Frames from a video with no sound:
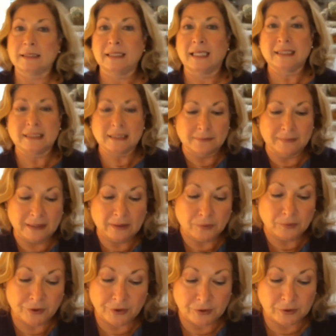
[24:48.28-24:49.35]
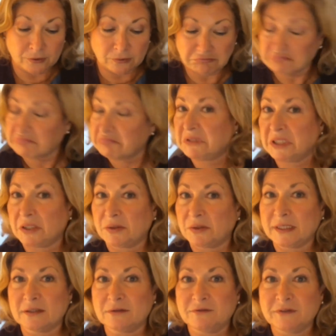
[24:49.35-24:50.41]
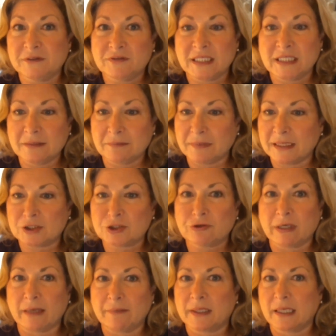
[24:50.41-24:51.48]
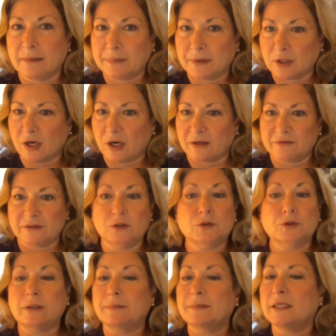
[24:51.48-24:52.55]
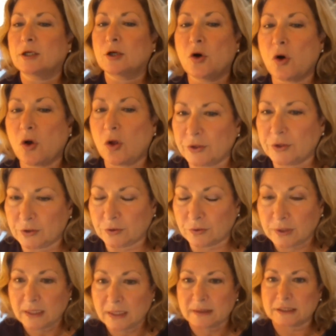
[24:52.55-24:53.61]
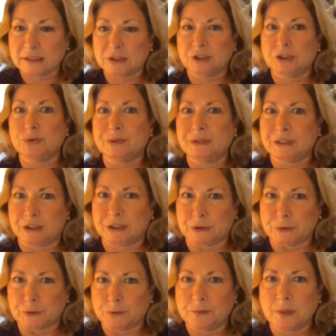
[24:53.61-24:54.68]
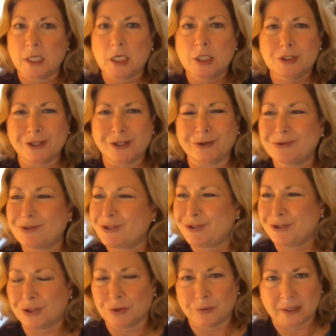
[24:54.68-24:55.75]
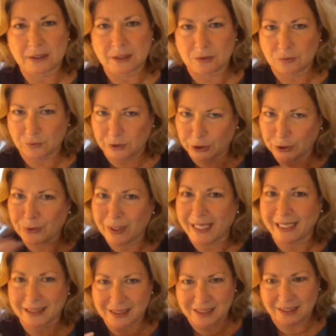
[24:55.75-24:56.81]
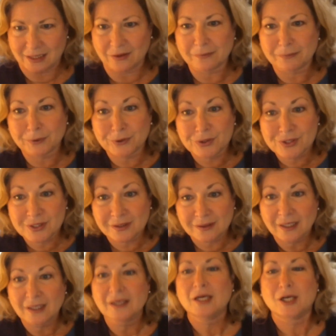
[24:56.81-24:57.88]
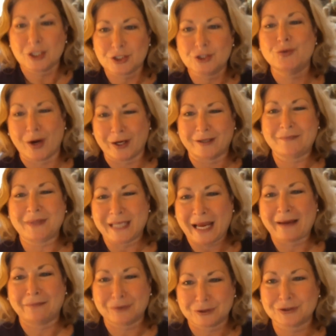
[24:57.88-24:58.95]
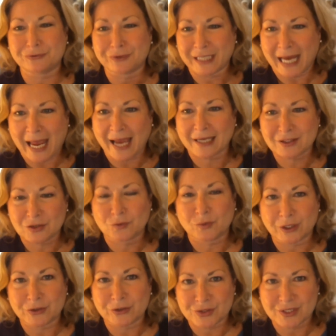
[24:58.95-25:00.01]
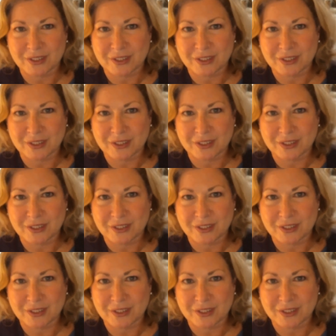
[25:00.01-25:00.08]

like to meet with you in 15 minutes, grab a cup of coffee, or I'm going to call you. Let's do a Zoom. Don't do it where you can't see the person, because you want to be able to react to what you're